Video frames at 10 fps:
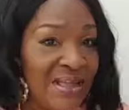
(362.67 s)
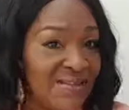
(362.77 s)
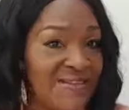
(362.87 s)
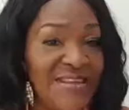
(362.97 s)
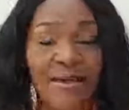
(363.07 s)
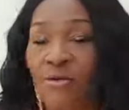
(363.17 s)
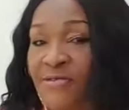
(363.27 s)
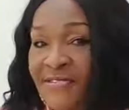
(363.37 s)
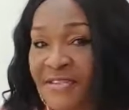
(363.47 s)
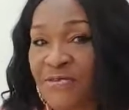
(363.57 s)
can't say
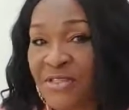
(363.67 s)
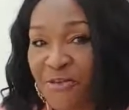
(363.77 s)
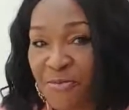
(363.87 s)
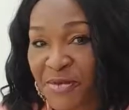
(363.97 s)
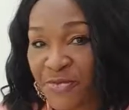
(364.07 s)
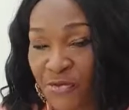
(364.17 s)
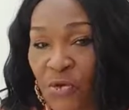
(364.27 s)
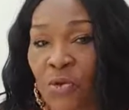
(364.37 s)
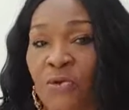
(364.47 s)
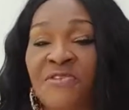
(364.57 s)
until they've been to
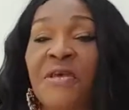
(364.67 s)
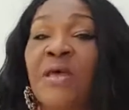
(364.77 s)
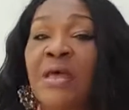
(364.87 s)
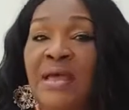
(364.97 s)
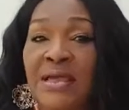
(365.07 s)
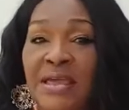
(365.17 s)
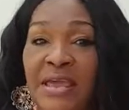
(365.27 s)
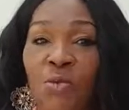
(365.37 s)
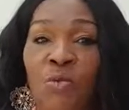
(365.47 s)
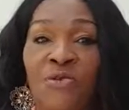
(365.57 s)
court.
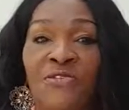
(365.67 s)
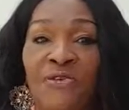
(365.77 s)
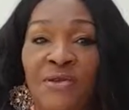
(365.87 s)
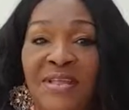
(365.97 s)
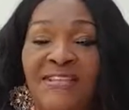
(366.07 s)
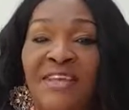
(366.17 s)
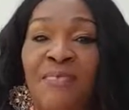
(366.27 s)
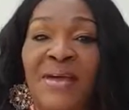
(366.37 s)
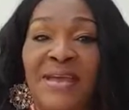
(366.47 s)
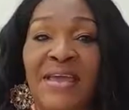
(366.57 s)
He was connected
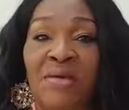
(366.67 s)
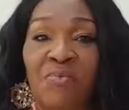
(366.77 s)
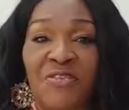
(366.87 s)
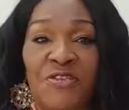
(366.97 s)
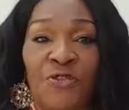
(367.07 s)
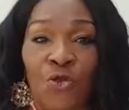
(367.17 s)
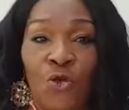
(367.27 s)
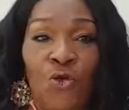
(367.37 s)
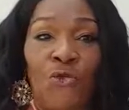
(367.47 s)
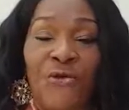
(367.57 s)
by a Mrs.
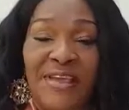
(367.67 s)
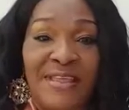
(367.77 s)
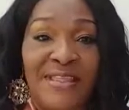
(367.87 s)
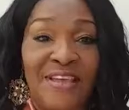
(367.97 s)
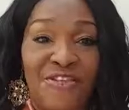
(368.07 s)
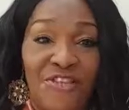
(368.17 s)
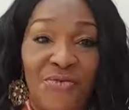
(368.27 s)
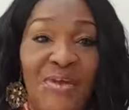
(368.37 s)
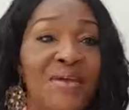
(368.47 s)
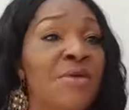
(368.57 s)
Okoro in
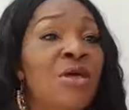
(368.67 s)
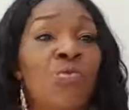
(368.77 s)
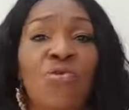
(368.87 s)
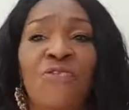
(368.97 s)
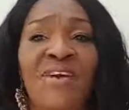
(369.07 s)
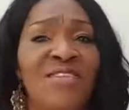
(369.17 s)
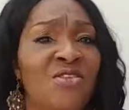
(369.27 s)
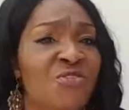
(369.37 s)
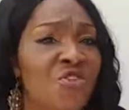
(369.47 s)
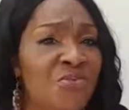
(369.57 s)
Nigeria. We've heard
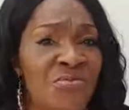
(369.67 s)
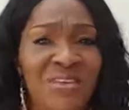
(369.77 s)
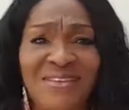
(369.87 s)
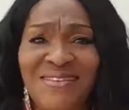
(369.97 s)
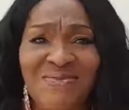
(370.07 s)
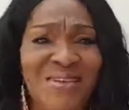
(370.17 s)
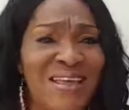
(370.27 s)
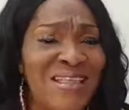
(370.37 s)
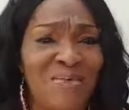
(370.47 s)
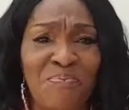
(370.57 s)
of such things
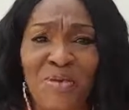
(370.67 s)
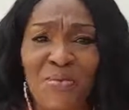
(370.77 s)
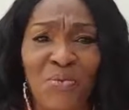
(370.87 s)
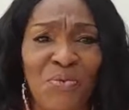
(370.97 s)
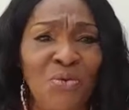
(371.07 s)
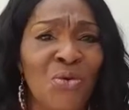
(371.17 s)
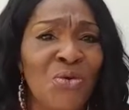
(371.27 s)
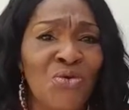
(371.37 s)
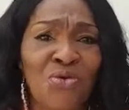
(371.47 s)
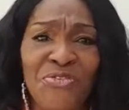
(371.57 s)
regarding people
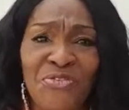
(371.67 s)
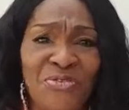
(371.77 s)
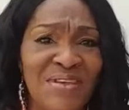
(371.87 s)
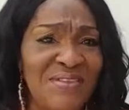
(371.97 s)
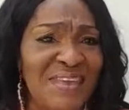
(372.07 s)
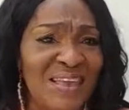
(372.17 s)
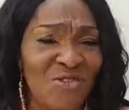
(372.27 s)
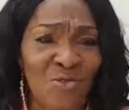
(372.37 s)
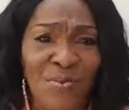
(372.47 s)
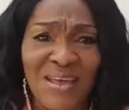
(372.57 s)
going to India,
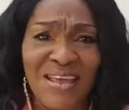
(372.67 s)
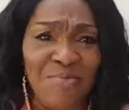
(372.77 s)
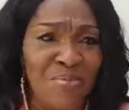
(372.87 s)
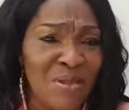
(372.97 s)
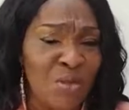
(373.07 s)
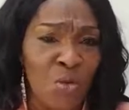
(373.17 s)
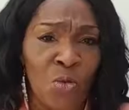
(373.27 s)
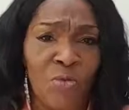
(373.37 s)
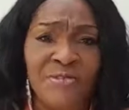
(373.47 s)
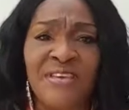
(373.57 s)
Dubai, being
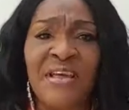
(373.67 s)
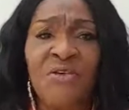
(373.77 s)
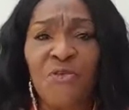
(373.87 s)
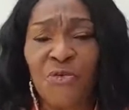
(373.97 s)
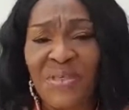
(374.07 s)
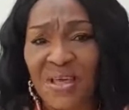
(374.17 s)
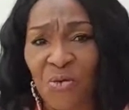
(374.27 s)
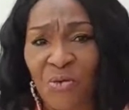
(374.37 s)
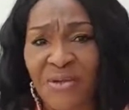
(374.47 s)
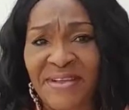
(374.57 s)
lured for their
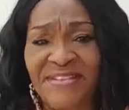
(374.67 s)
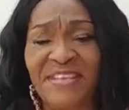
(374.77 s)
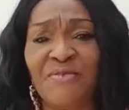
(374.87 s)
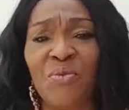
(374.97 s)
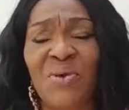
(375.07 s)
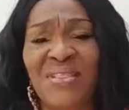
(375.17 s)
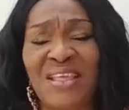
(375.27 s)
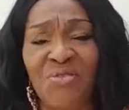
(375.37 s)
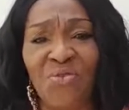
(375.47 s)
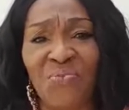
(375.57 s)
organs, even when
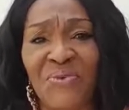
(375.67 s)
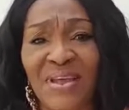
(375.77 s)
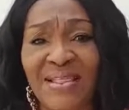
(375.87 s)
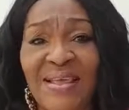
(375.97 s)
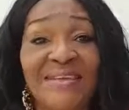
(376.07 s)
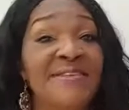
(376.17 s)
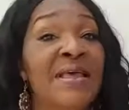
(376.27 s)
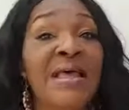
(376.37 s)
they don't realize.